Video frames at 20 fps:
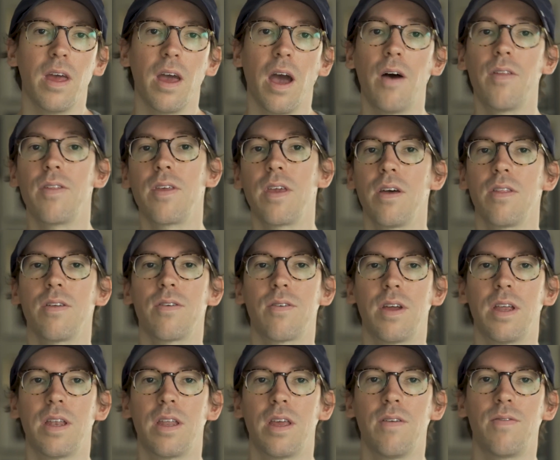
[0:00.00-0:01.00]
On the other
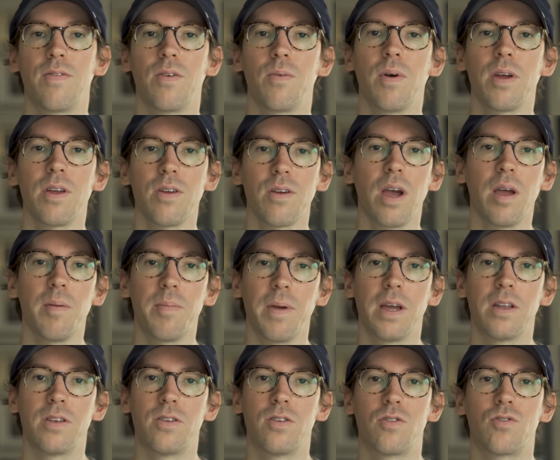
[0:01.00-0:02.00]
end, if you want your
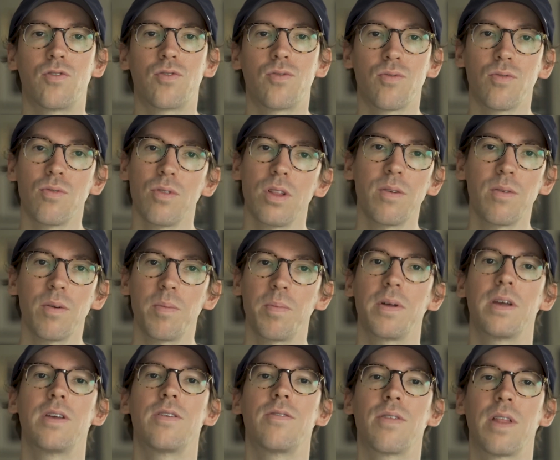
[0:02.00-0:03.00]
iPad to truly
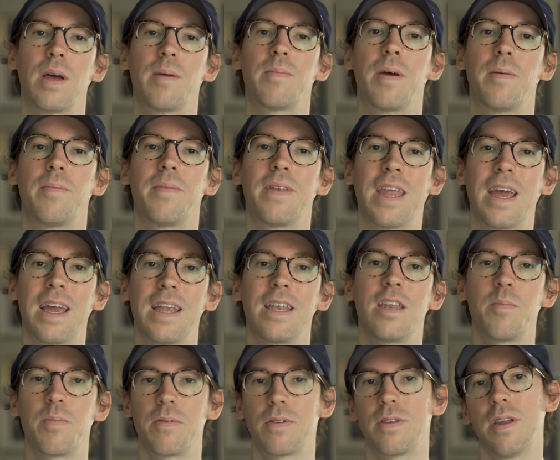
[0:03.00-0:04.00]
replace your laptop
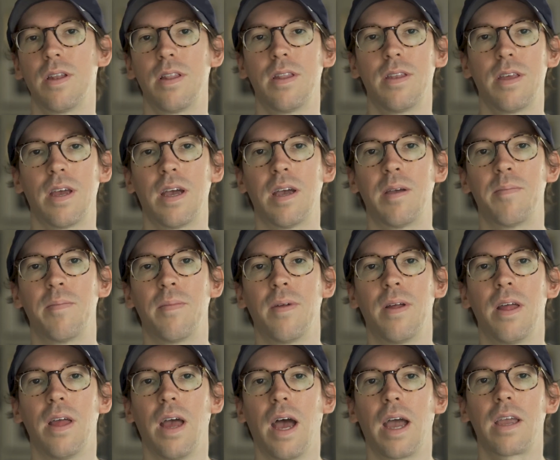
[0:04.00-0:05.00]
90% of the time,
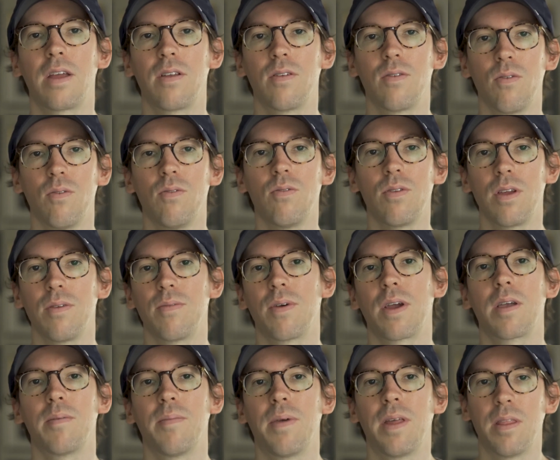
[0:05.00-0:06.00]
I can only
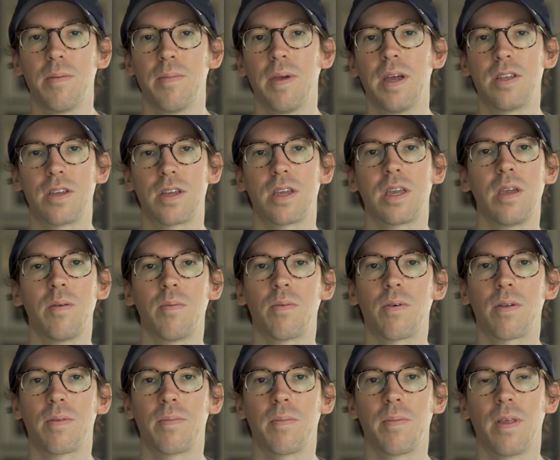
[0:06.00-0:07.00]
recommend the Magic
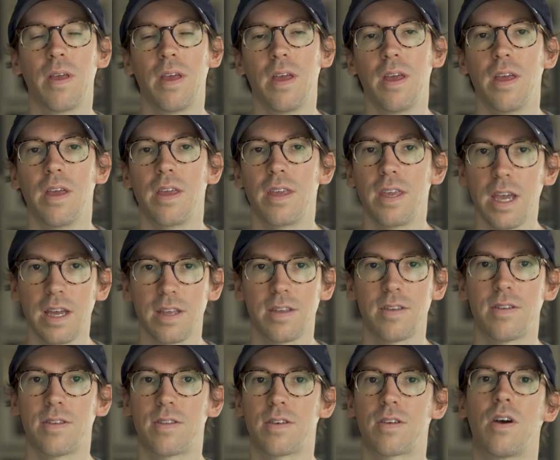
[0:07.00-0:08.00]
Keyboard.
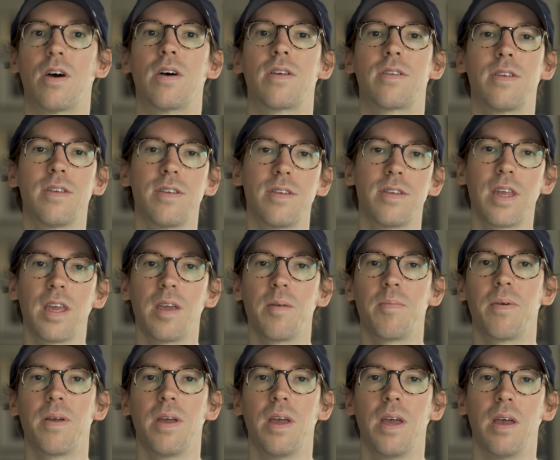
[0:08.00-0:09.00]
Yes, the cost is
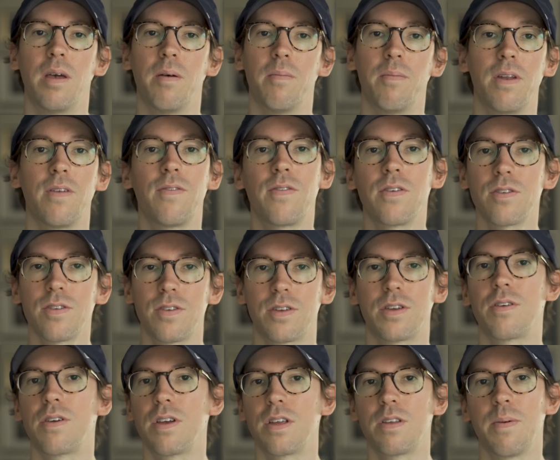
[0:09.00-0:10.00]
steep, but if you're
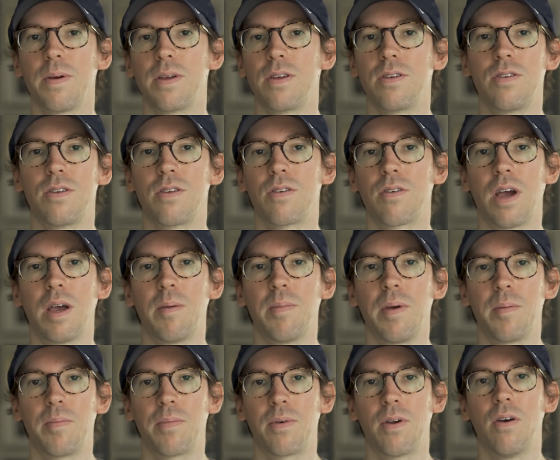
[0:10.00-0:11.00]
serious about using your
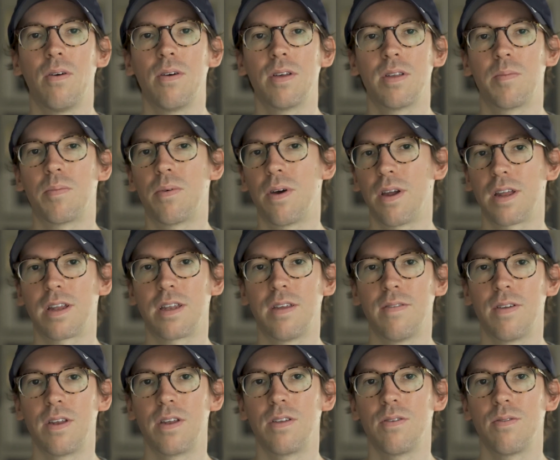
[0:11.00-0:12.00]
iPad Pro as a
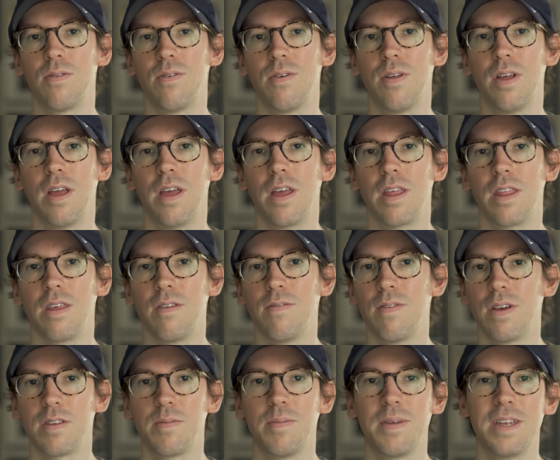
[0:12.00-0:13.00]
productivity tool, the
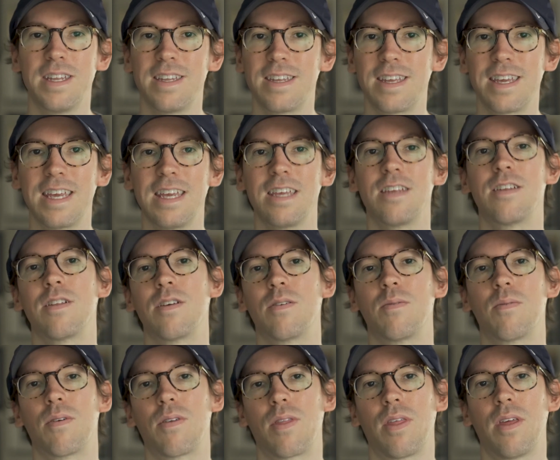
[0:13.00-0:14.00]
investment is easily
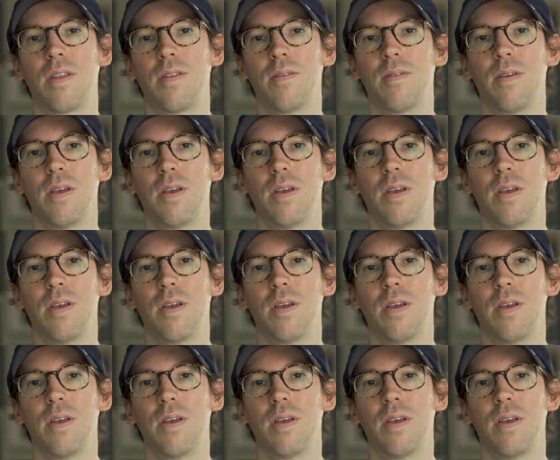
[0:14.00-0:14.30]
worth it.